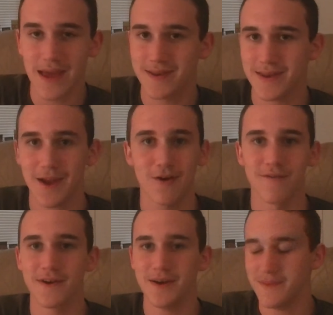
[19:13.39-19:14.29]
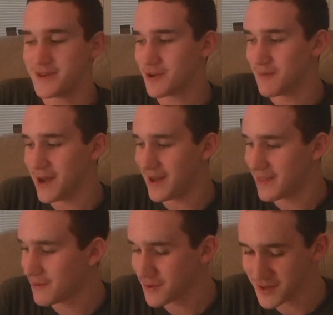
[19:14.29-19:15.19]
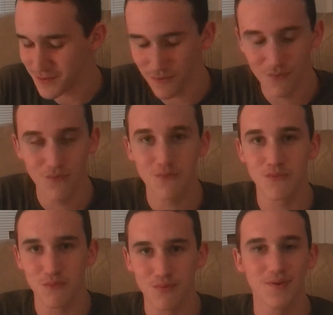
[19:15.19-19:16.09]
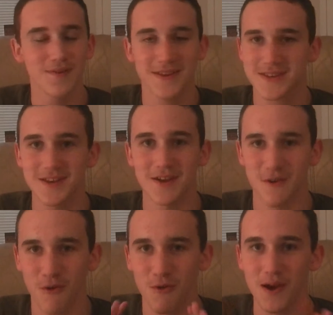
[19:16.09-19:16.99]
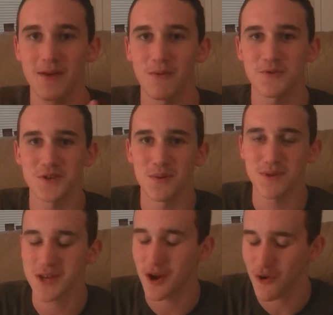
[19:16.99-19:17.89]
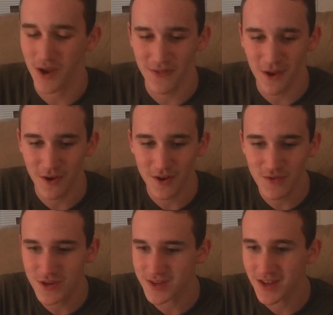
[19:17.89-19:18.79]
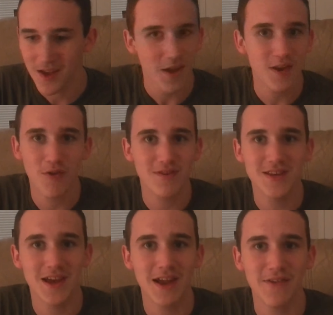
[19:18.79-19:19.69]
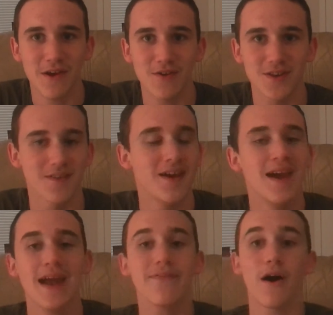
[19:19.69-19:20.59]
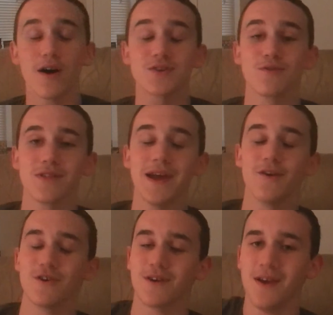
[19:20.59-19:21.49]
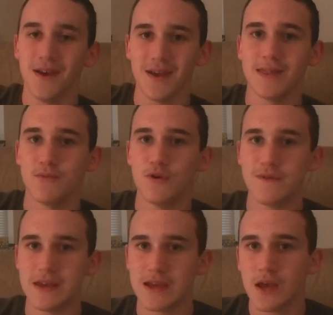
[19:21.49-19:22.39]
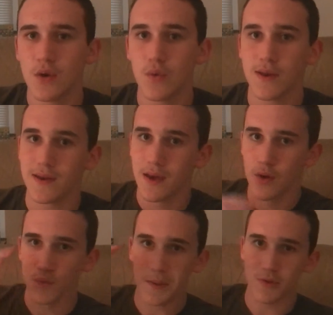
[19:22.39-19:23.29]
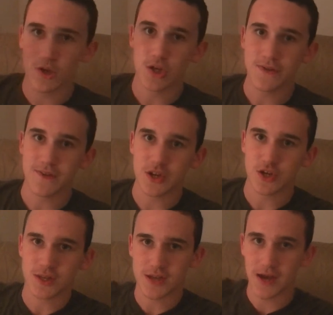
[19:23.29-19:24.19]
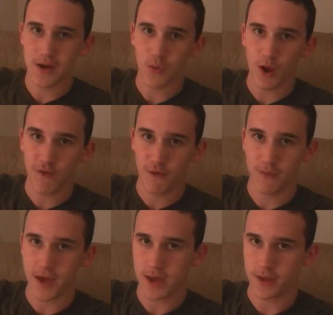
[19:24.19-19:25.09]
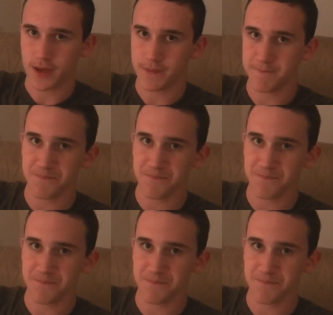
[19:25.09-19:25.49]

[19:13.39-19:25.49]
terrified me so bad. It's an incredible jump scare right there, and you don't see anything all of a sudden. And also later in the movie, when Ripley, she thinks she's gotten away from the alien,